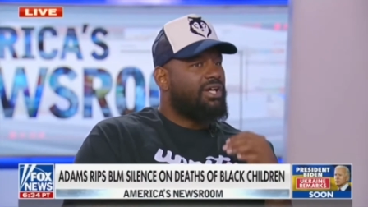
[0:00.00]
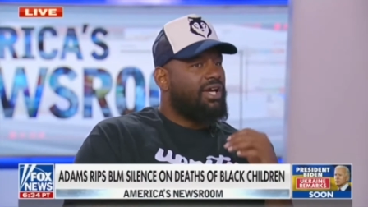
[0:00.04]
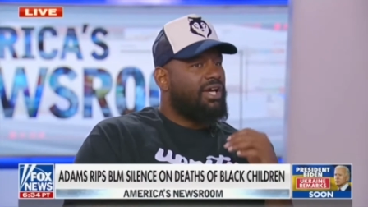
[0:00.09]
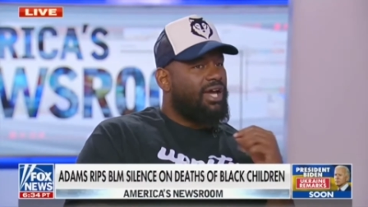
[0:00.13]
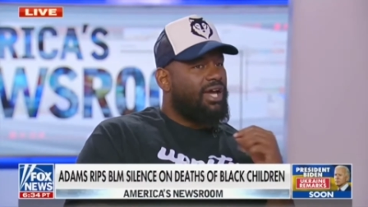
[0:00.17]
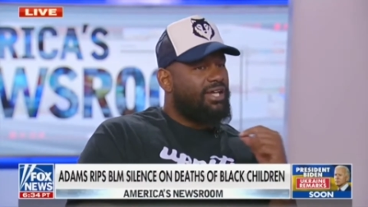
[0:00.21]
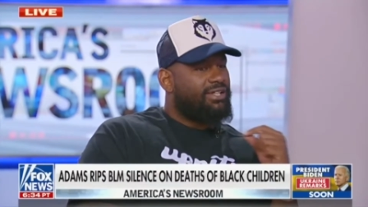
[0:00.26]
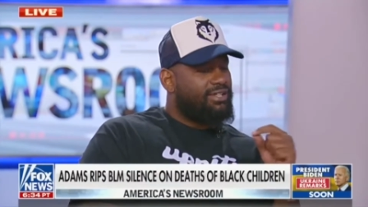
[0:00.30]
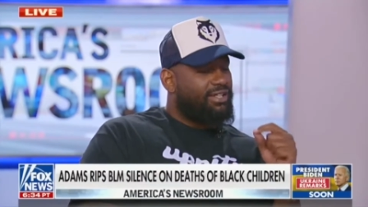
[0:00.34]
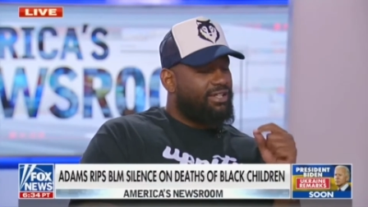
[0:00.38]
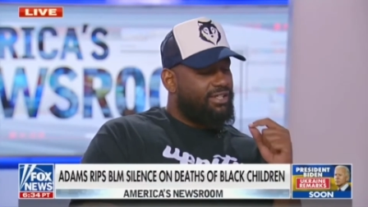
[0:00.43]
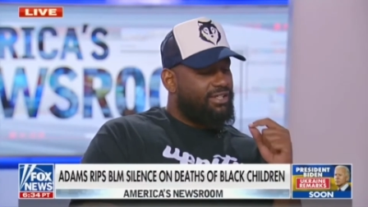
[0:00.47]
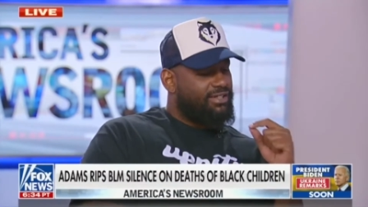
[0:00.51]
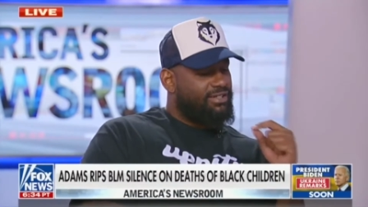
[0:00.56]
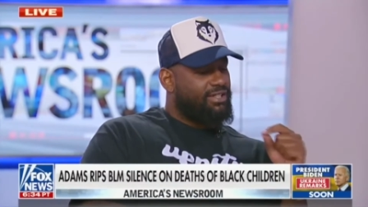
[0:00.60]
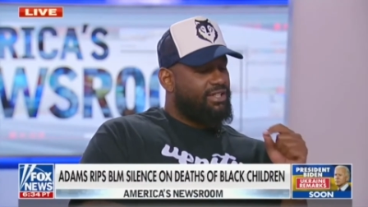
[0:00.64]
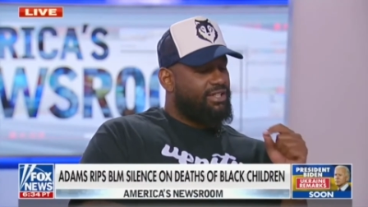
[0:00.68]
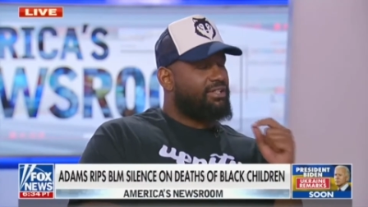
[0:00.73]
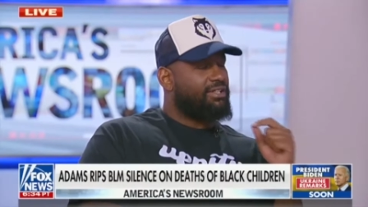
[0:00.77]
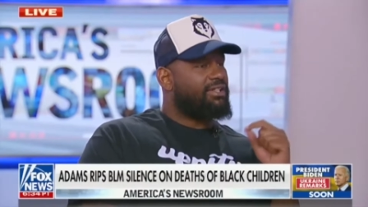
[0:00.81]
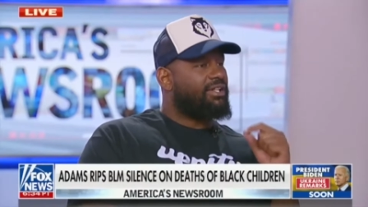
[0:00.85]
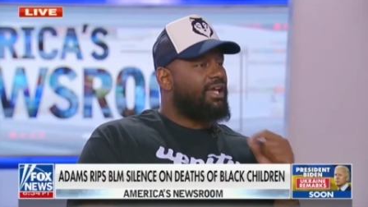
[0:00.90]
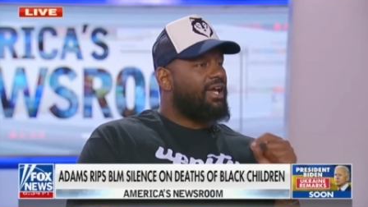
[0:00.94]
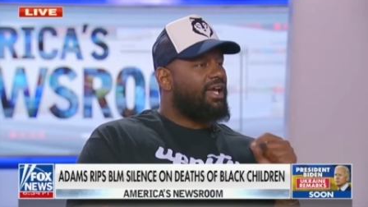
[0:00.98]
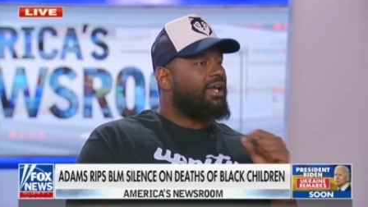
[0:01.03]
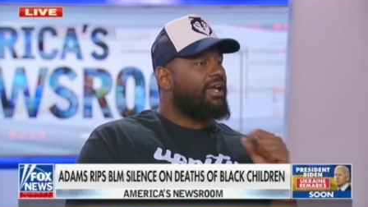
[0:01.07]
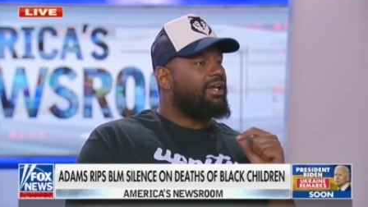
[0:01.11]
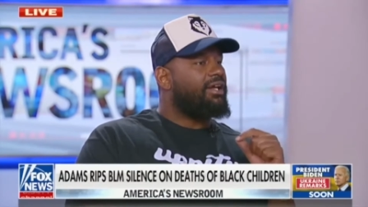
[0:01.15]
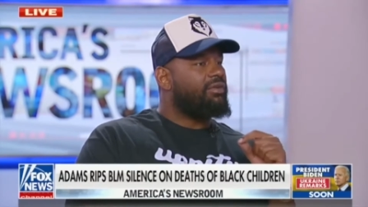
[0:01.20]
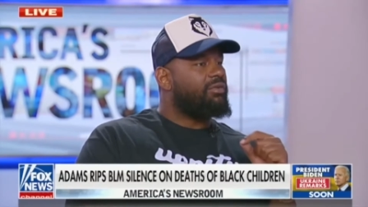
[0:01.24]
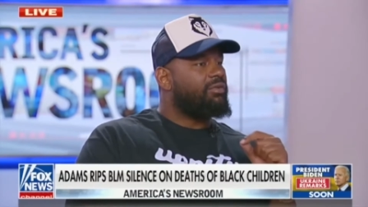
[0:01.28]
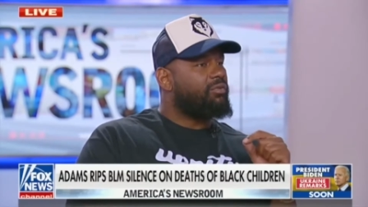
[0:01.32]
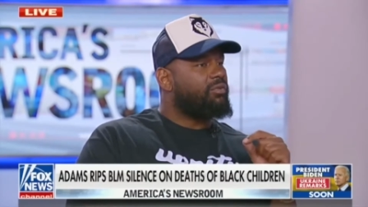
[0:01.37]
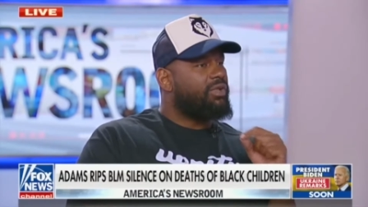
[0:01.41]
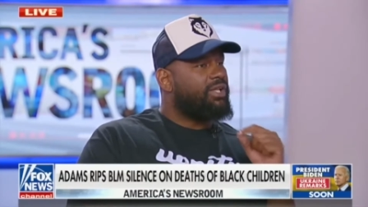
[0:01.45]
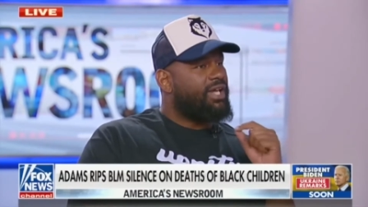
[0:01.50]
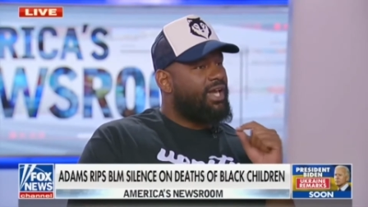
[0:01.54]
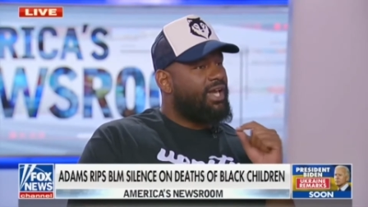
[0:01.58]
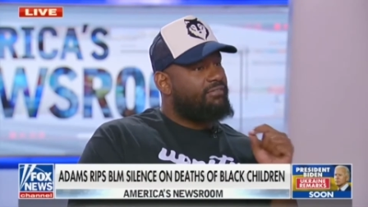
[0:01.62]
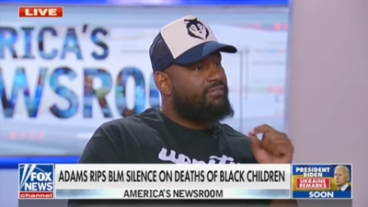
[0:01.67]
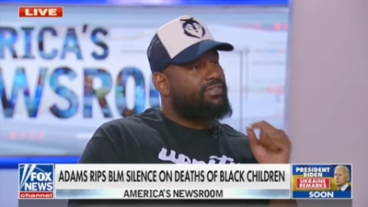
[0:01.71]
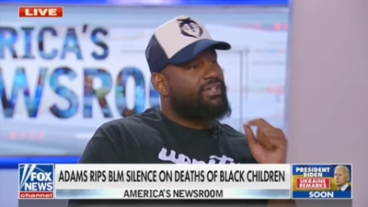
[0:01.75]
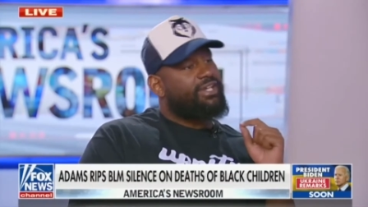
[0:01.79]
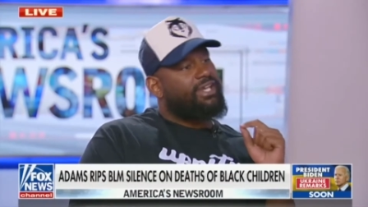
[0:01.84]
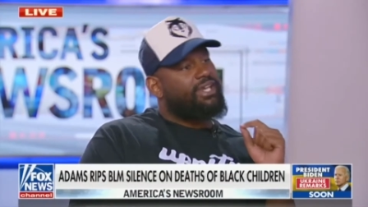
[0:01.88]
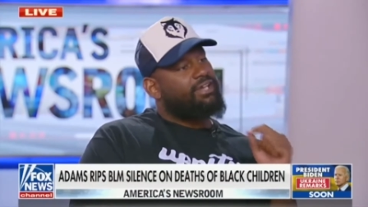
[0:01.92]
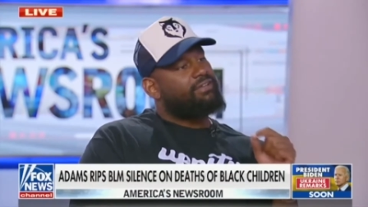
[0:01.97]
At the end of the day, we
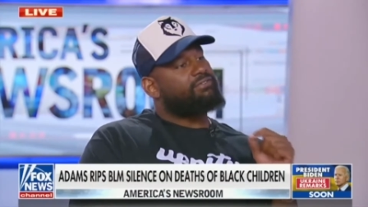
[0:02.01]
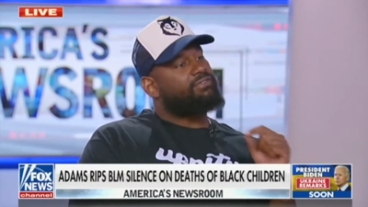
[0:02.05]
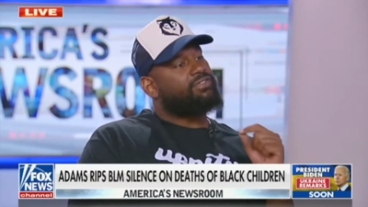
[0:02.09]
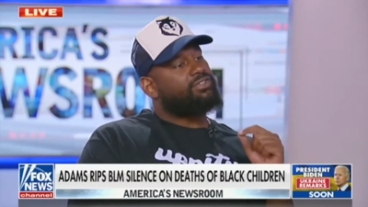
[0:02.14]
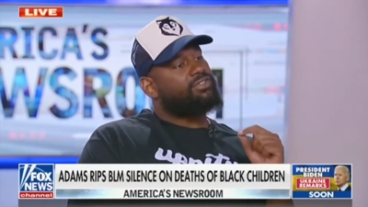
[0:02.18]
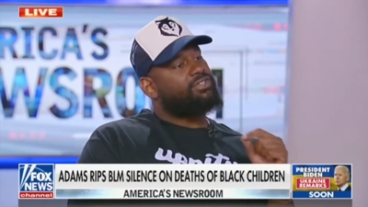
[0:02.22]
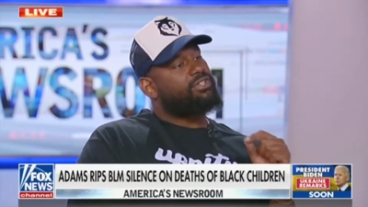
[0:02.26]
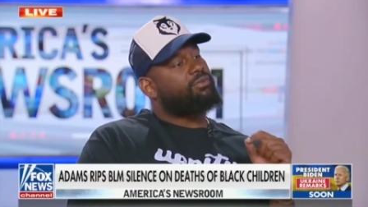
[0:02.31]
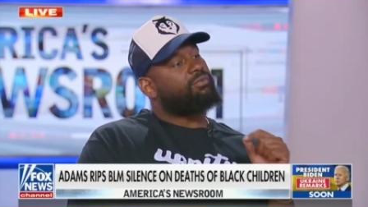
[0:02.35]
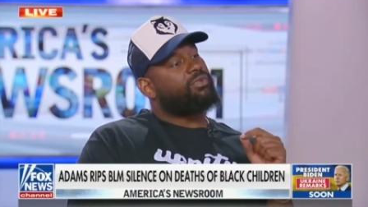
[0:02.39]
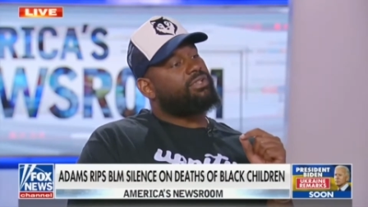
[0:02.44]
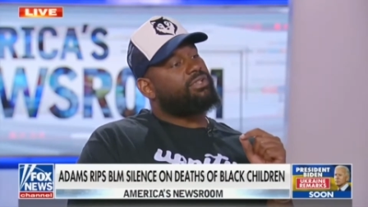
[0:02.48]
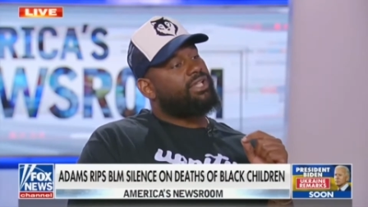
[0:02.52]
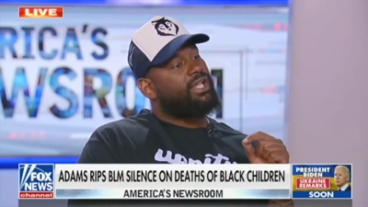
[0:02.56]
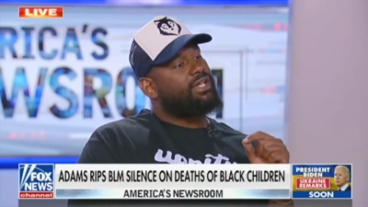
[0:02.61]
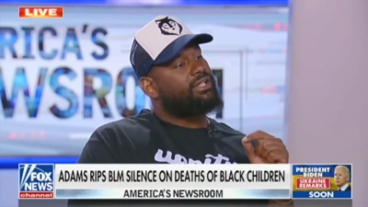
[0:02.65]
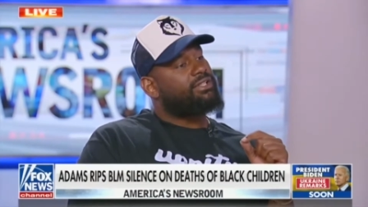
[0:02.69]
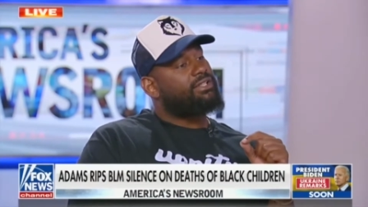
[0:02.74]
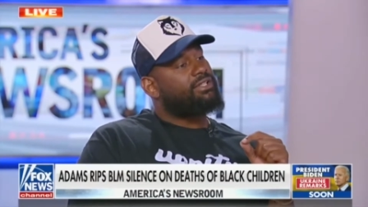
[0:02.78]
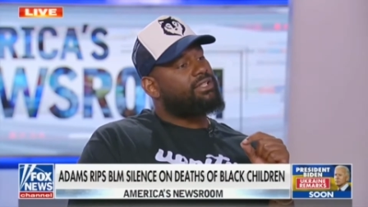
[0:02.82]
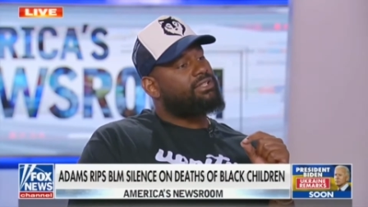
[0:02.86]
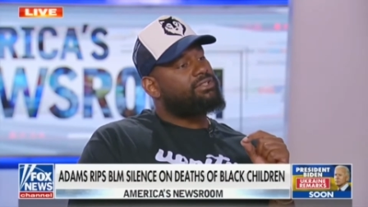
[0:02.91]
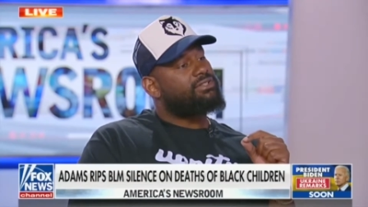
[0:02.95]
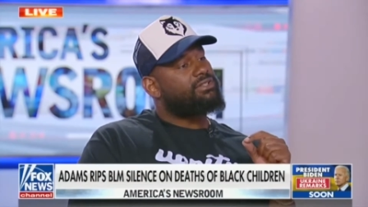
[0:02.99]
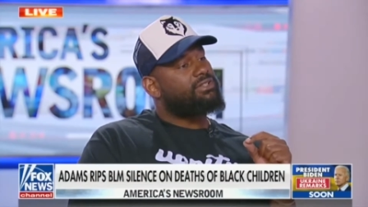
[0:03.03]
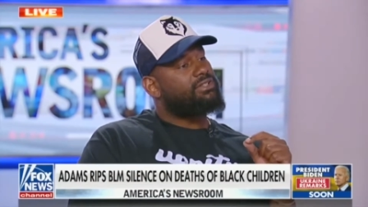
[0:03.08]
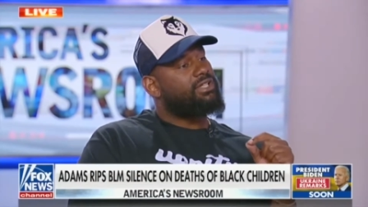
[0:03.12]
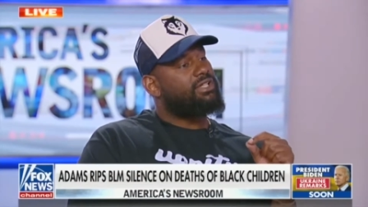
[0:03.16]
have a name for someone like this.